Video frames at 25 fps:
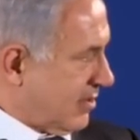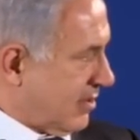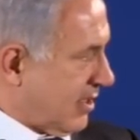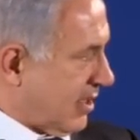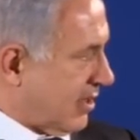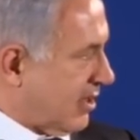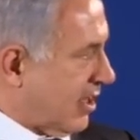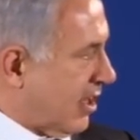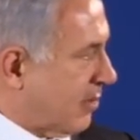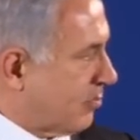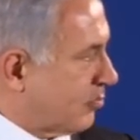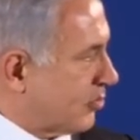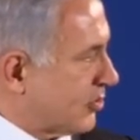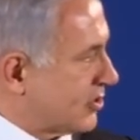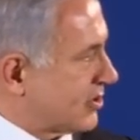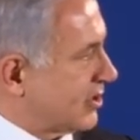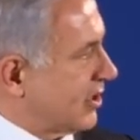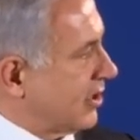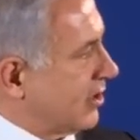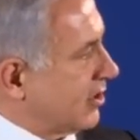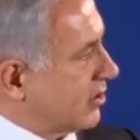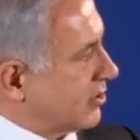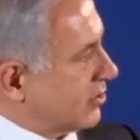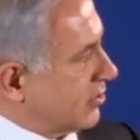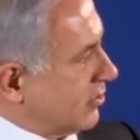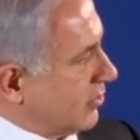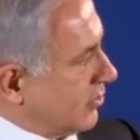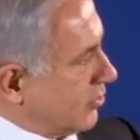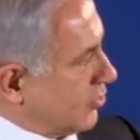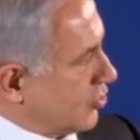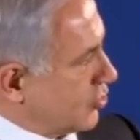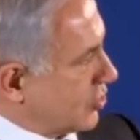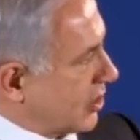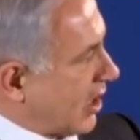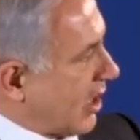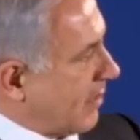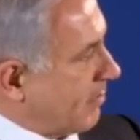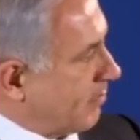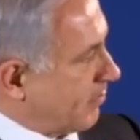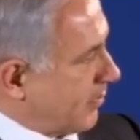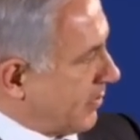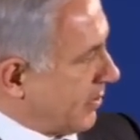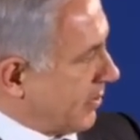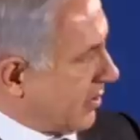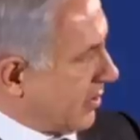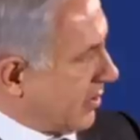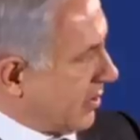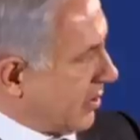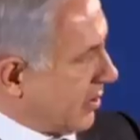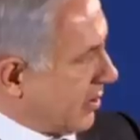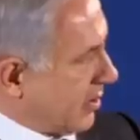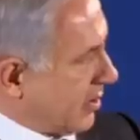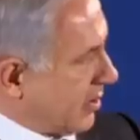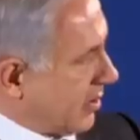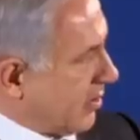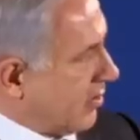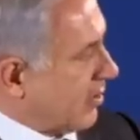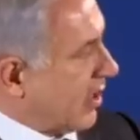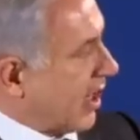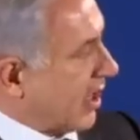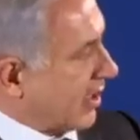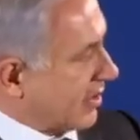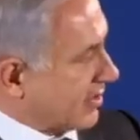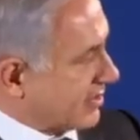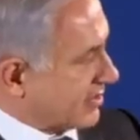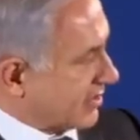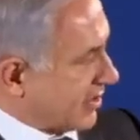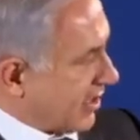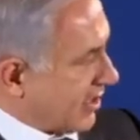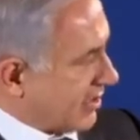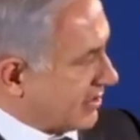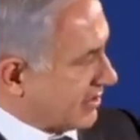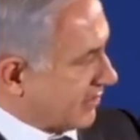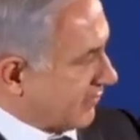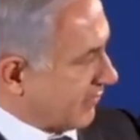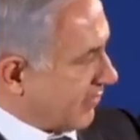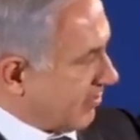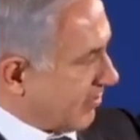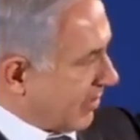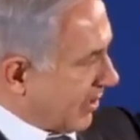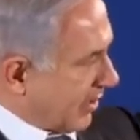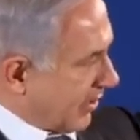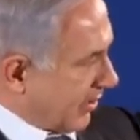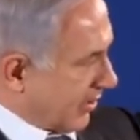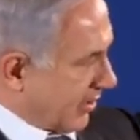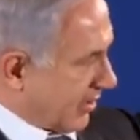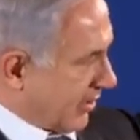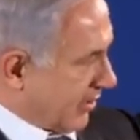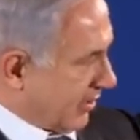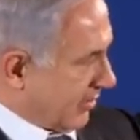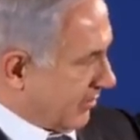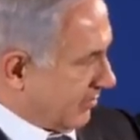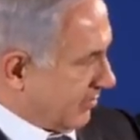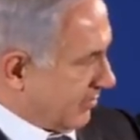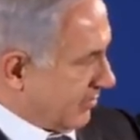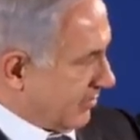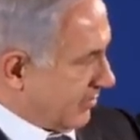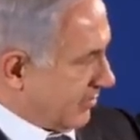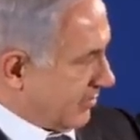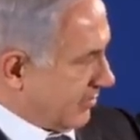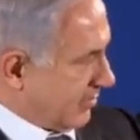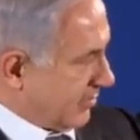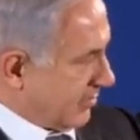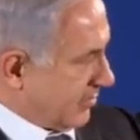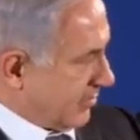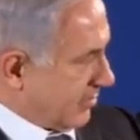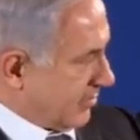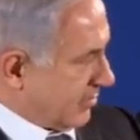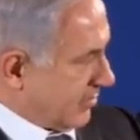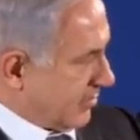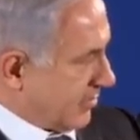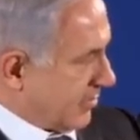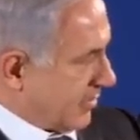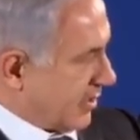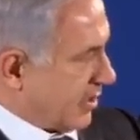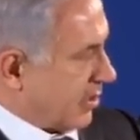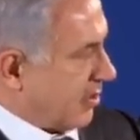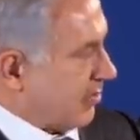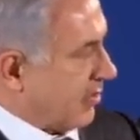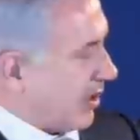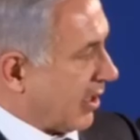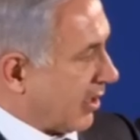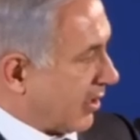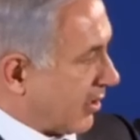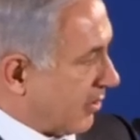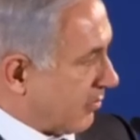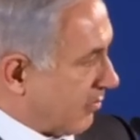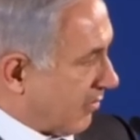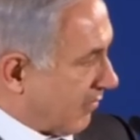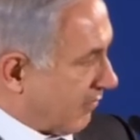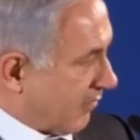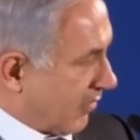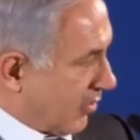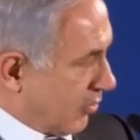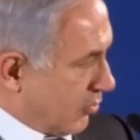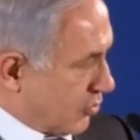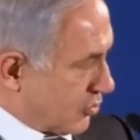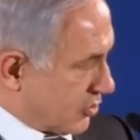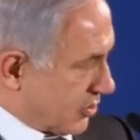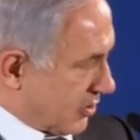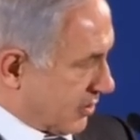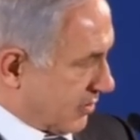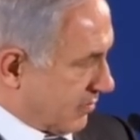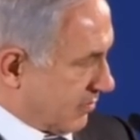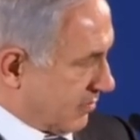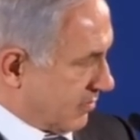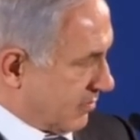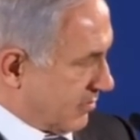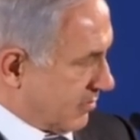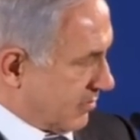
that then proceeded to shape the United States of America and the American Revolution